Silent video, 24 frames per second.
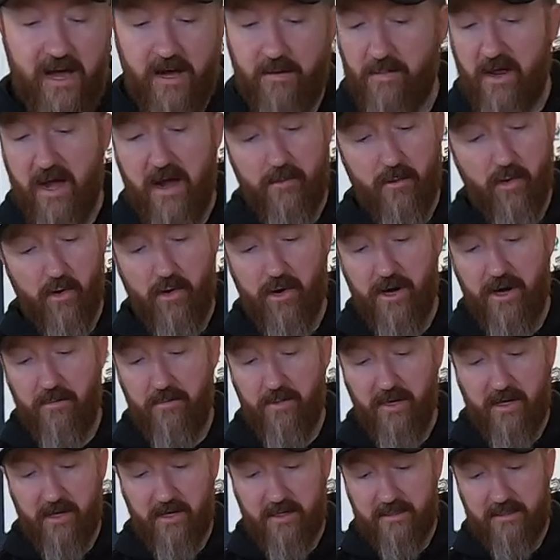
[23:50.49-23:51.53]
I'm not worried
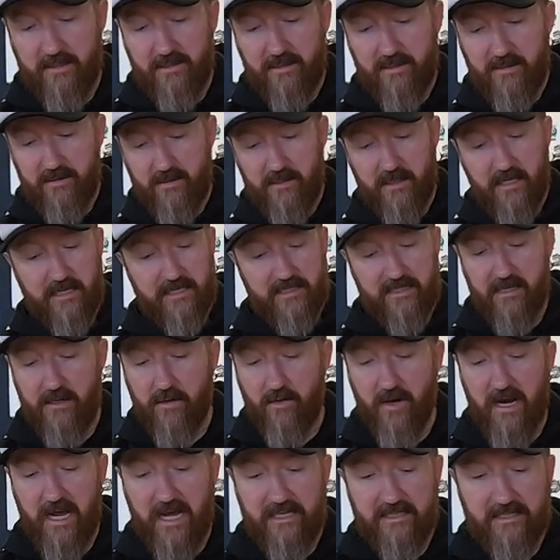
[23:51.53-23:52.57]
because, like I said,
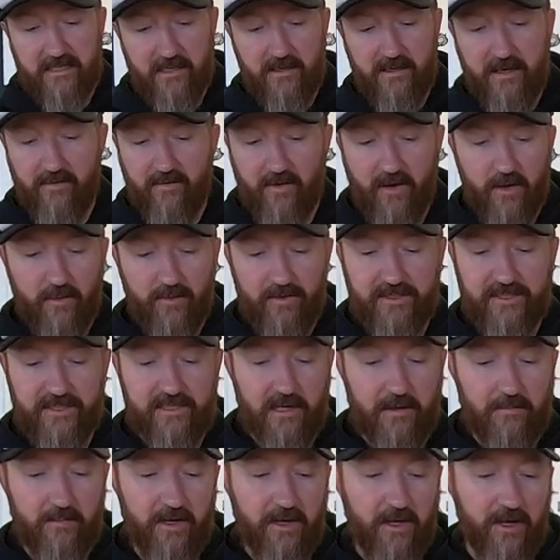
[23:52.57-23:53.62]
Horizon, they've always
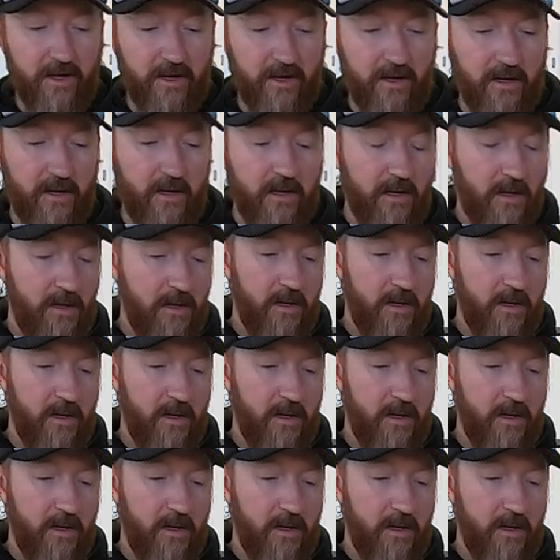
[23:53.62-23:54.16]
done me good.